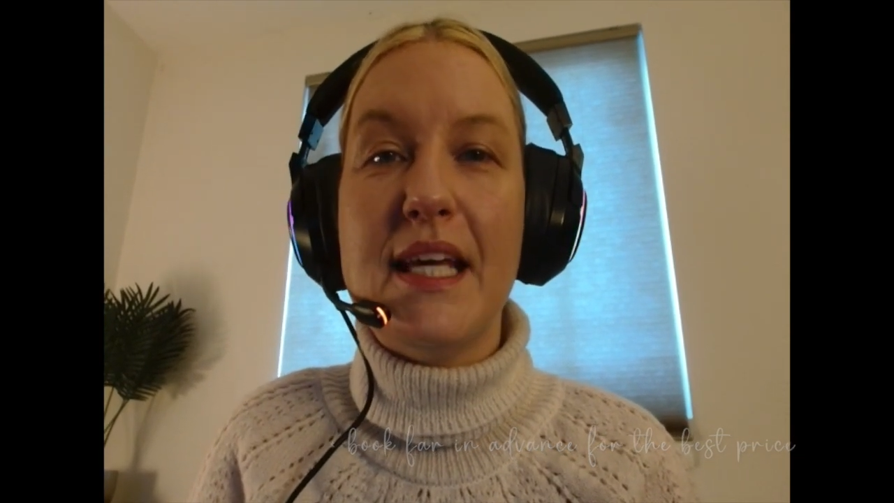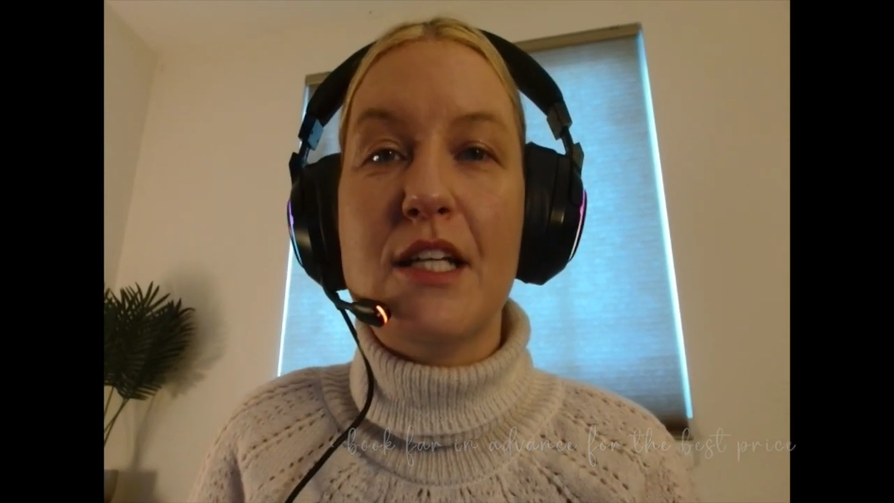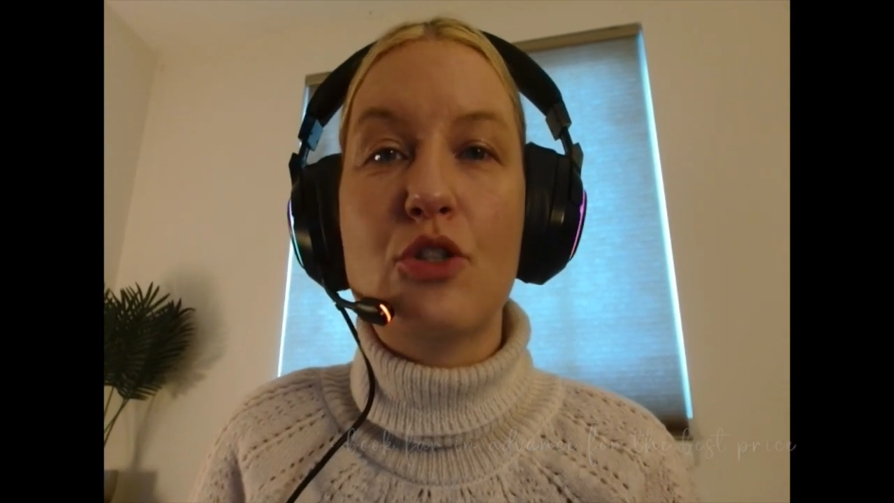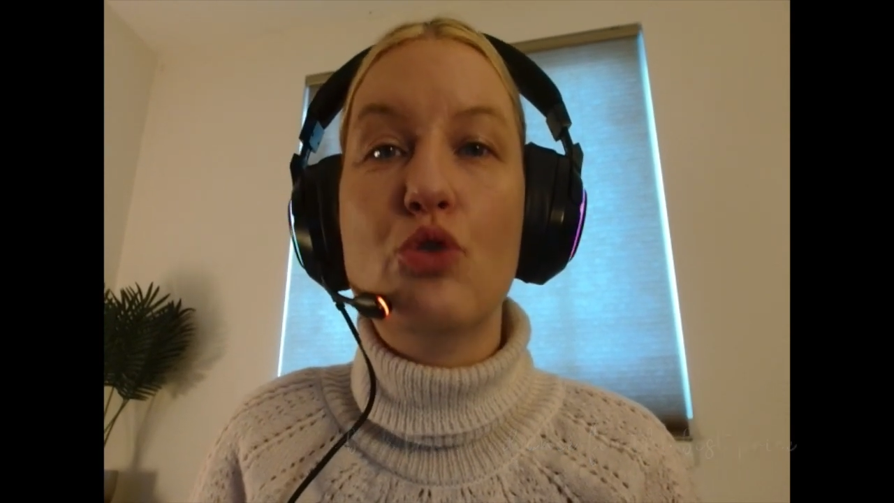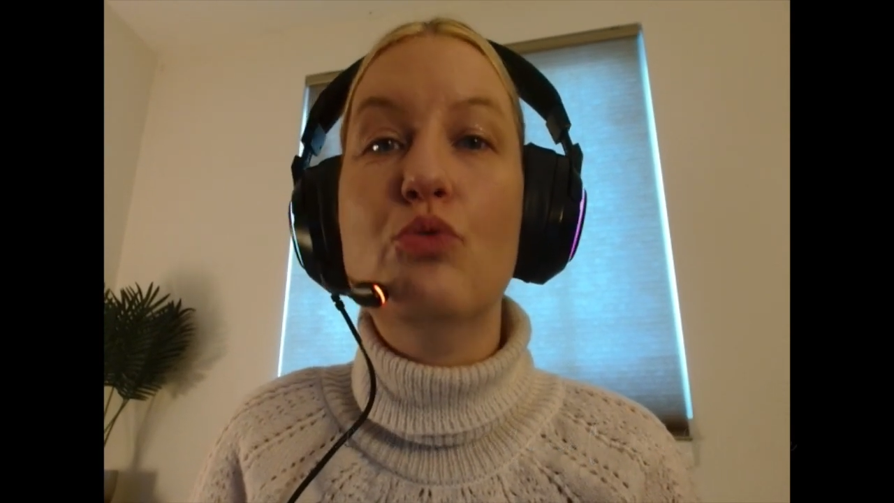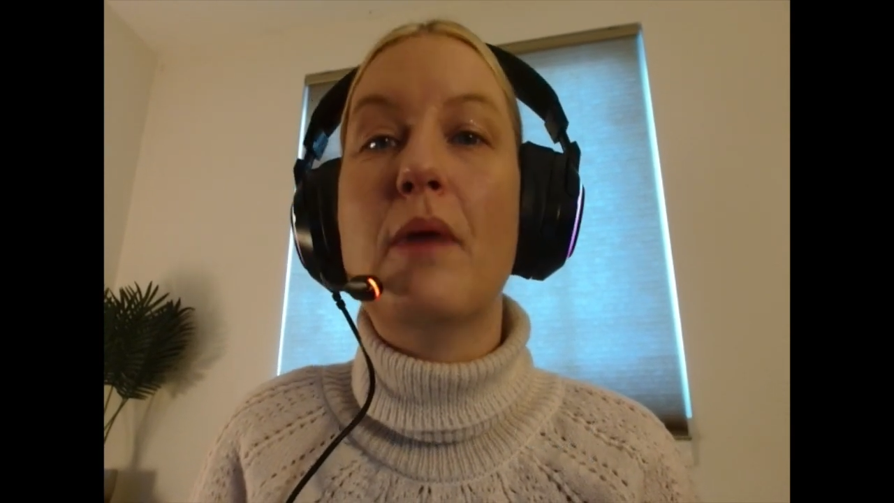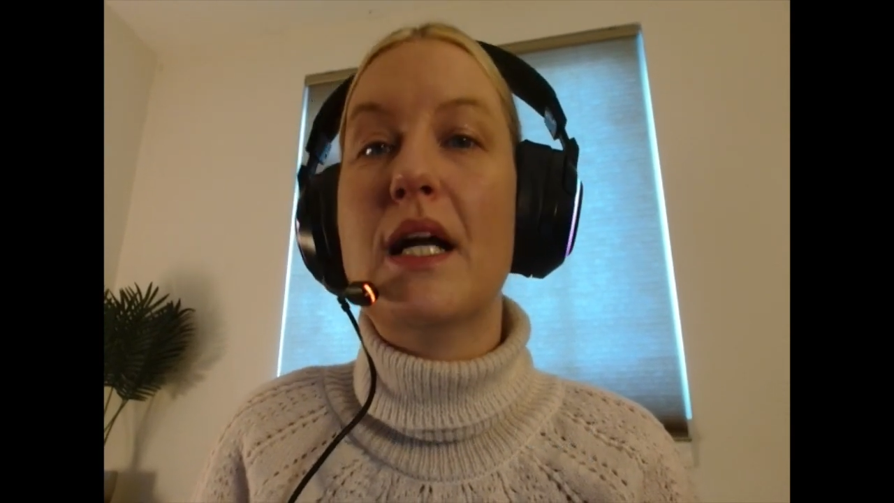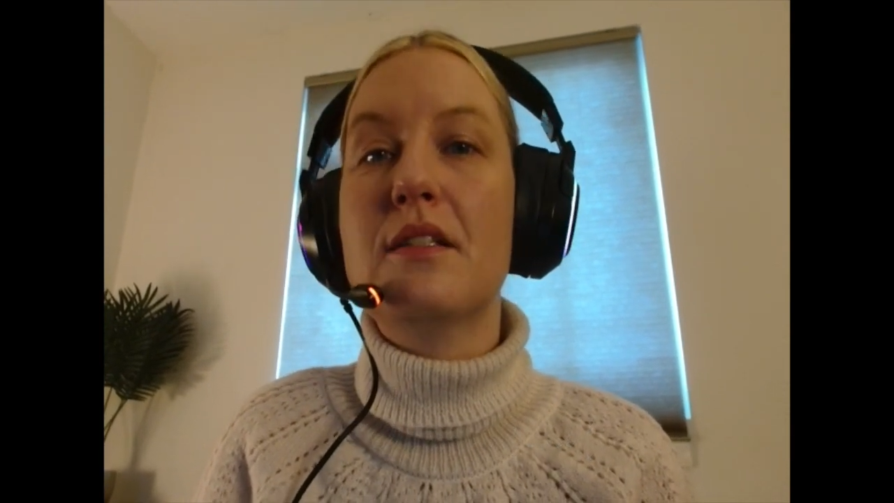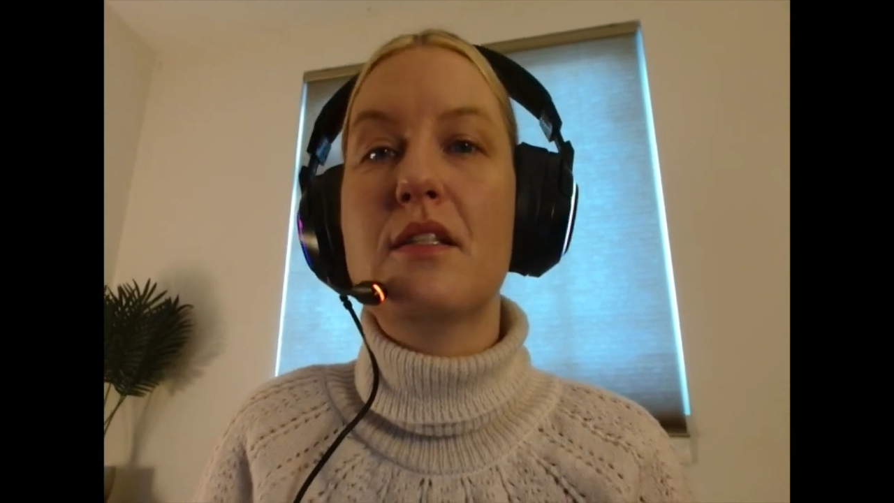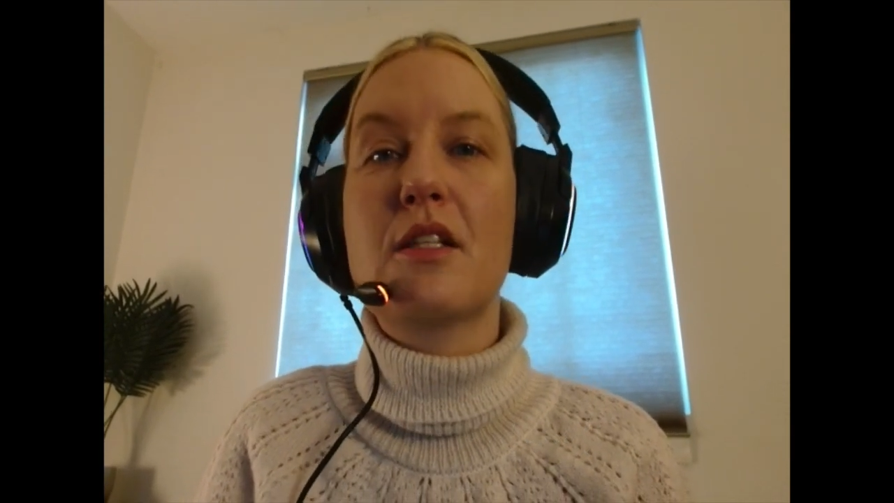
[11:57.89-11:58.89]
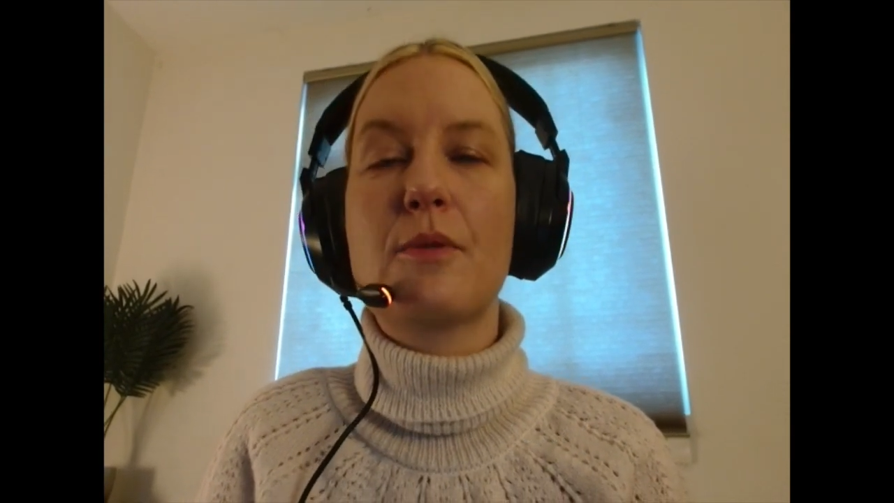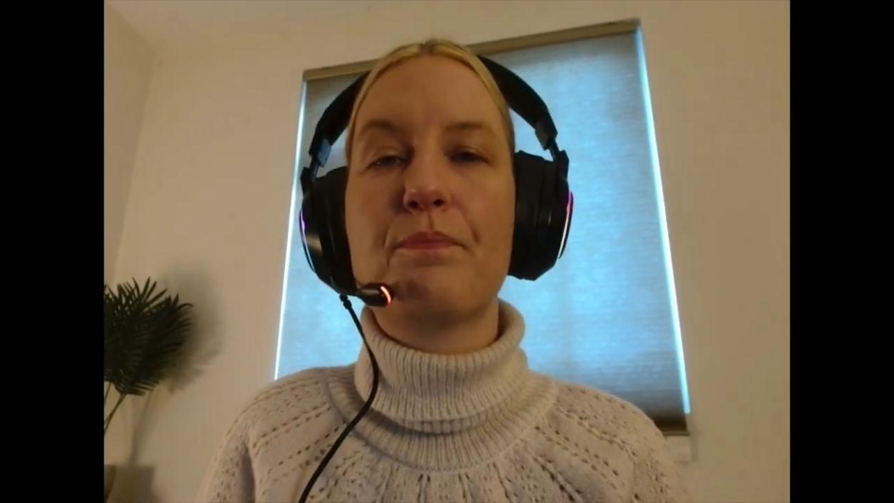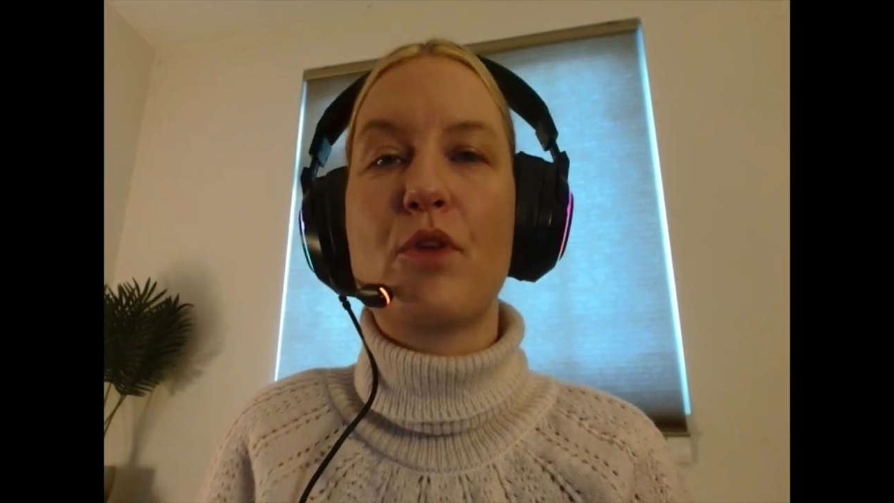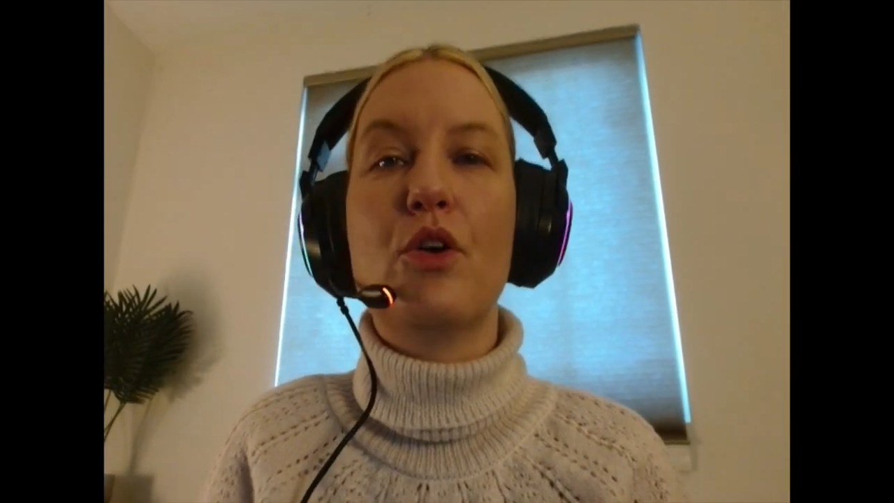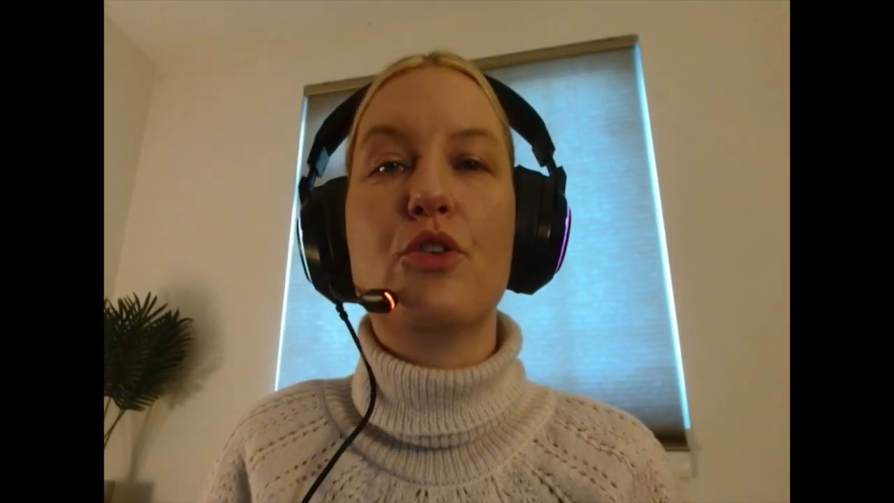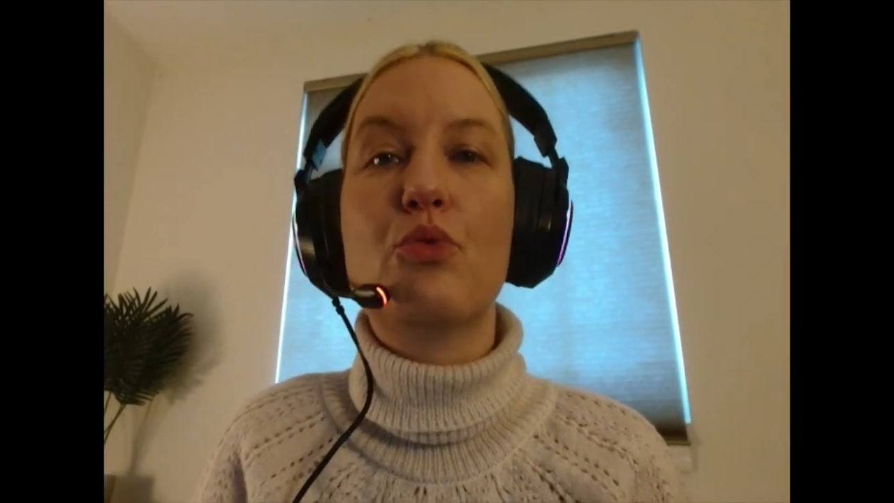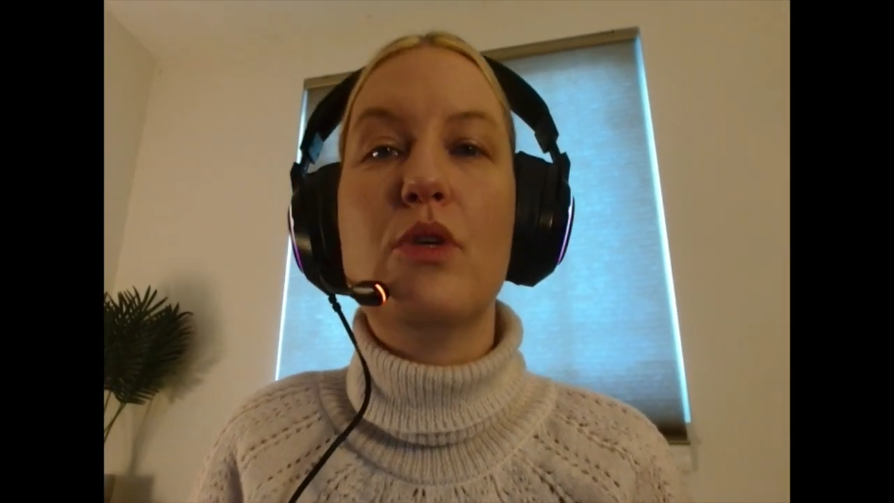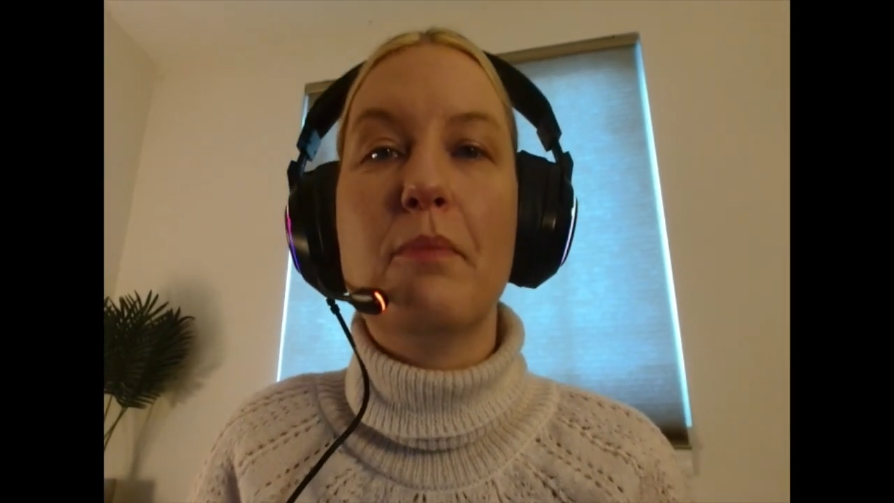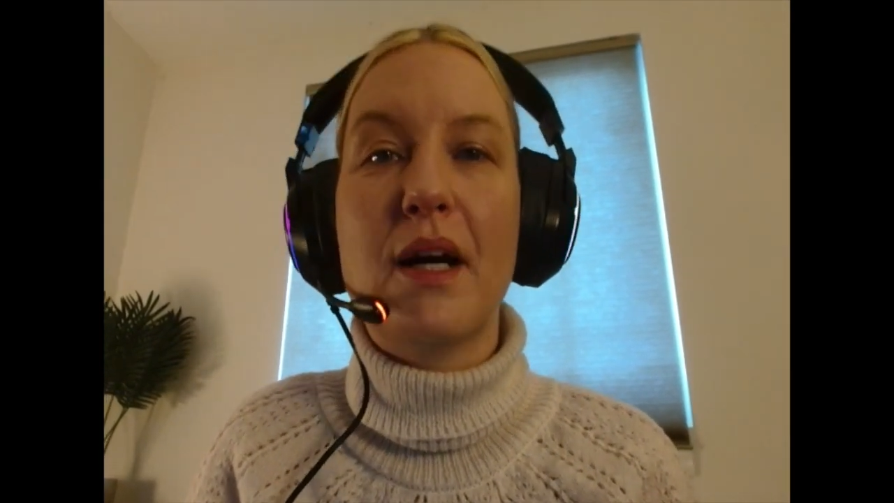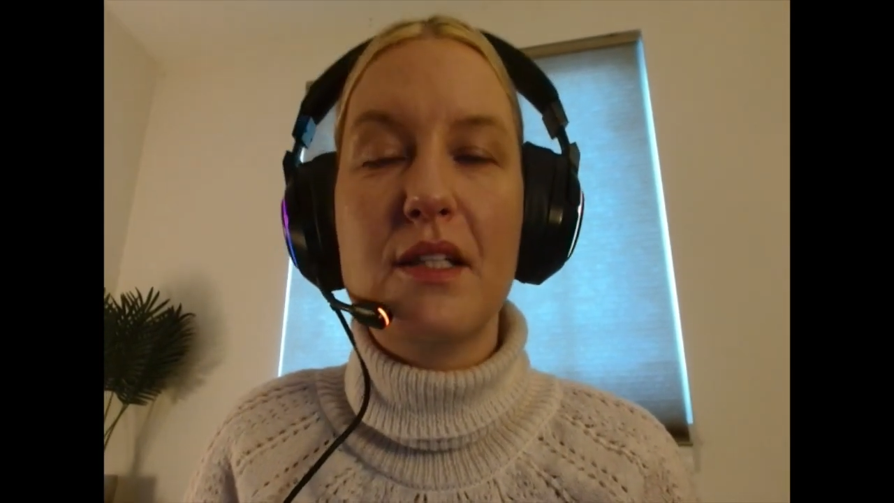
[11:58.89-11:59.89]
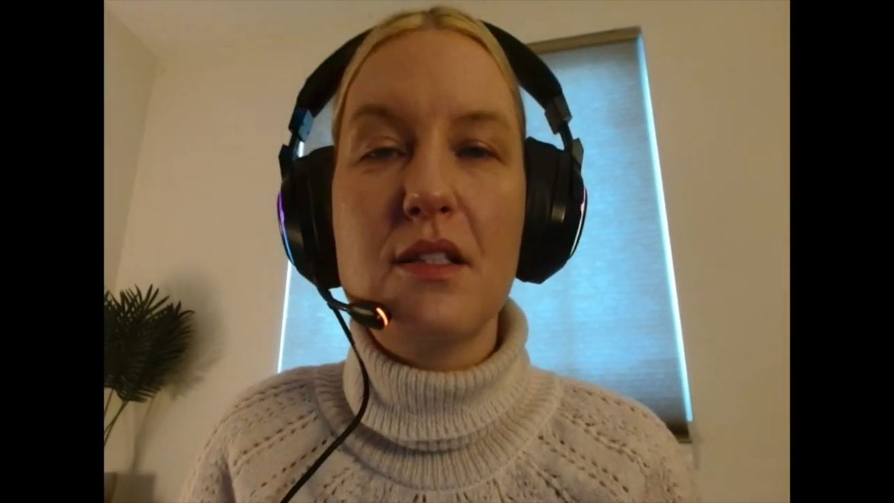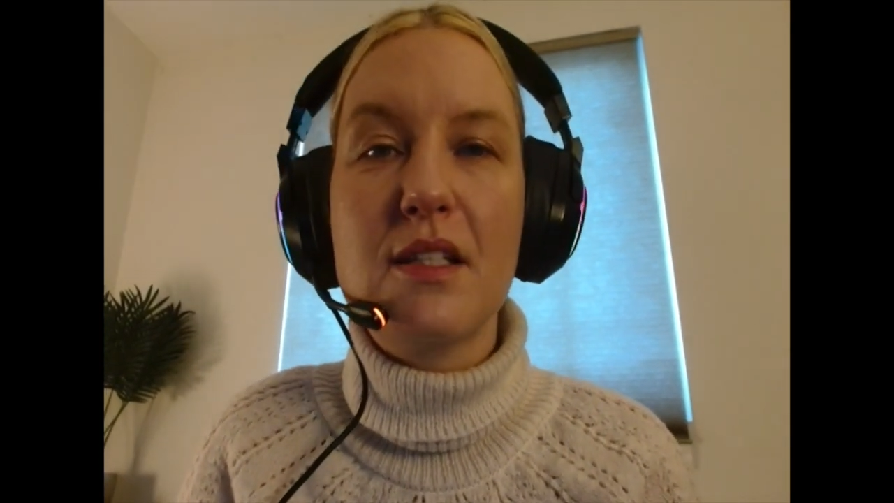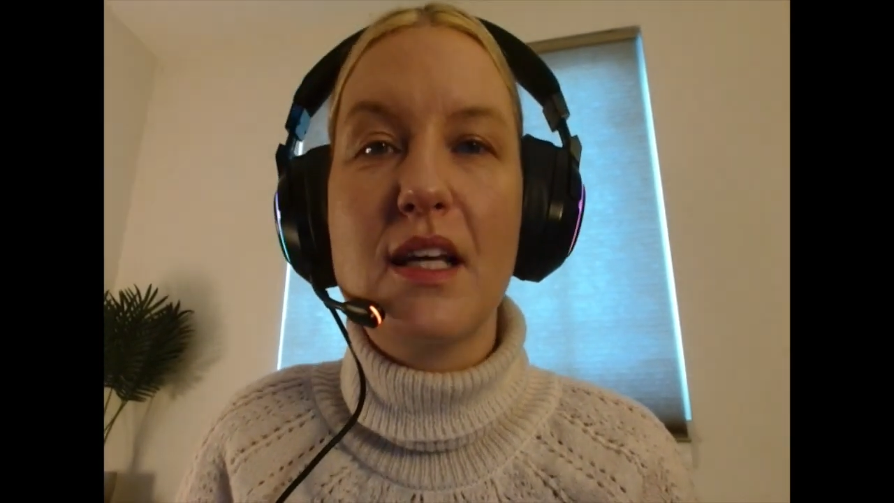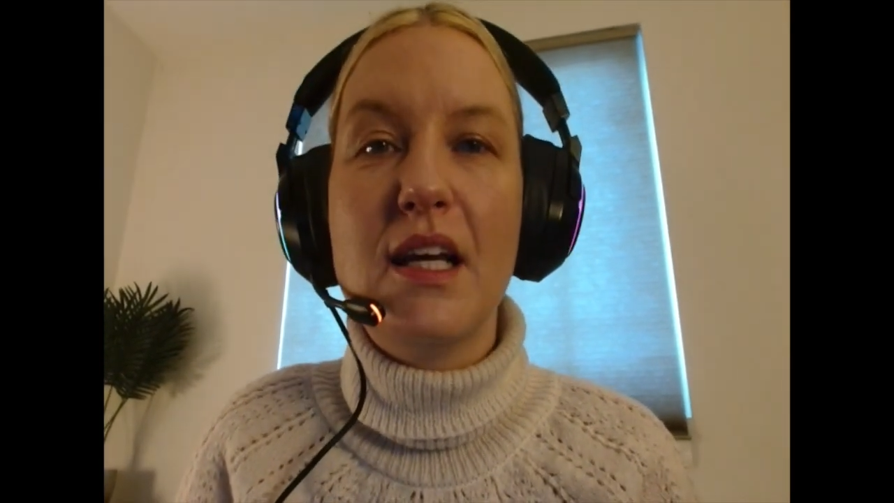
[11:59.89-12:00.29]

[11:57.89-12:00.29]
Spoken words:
in 2 months or in 3 months,